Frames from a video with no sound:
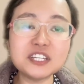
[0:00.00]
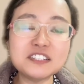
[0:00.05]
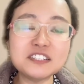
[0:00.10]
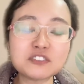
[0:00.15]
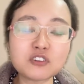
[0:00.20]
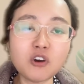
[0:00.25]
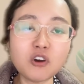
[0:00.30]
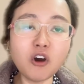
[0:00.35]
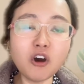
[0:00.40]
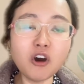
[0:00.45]

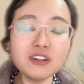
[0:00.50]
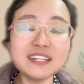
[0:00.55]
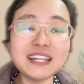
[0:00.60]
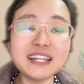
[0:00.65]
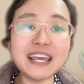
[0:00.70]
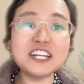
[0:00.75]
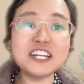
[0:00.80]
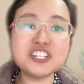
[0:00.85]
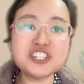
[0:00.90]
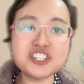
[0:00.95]
is called
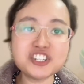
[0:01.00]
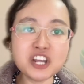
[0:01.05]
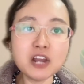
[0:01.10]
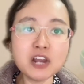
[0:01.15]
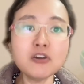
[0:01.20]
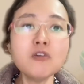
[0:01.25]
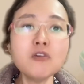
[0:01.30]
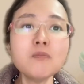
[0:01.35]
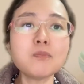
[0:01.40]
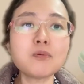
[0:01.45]
the
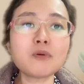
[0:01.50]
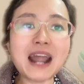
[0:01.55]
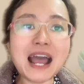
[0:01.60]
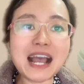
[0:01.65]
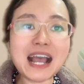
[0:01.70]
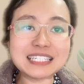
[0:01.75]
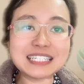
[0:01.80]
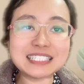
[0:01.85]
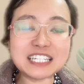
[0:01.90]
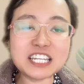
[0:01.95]
general
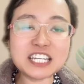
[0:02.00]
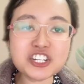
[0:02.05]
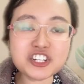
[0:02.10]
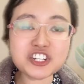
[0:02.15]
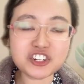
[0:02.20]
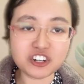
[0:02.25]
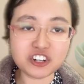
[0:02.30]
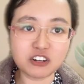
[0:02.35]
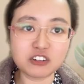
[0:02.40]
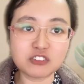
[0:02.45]

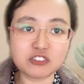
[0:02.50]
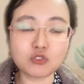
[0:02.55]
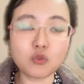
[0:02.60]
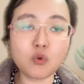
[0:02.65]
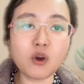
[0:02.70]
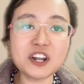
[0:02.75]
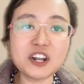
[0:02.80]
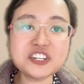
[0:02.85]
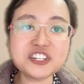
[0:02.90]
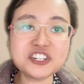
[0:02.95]
practitioners
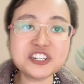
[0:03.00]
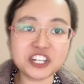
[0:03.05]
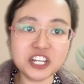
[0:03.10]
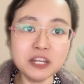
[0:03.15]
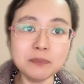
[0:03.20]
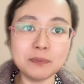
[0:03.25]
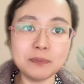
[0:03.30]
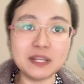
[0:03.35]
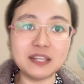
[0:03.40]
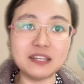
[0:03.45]
or
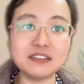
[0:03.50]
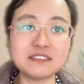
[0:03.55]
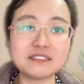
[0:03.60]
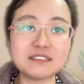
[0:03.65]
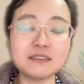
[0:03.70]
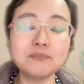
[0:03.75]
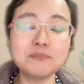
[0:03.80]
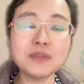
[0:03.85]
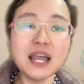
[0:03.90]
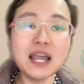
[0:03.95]

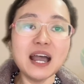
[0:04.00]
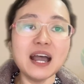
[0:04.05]
GPs.